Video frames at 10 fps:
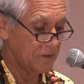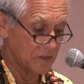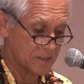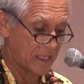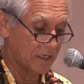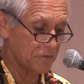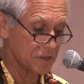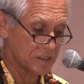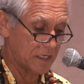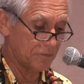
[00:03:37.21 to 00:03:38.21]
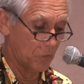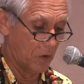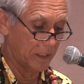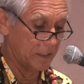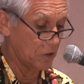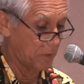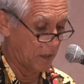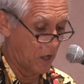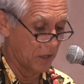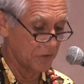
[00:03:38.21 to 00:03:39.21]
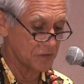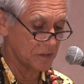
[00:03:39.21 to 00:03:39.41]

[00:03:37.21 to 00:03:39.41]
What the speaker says: The Senate of the State of Hawaii hereby honors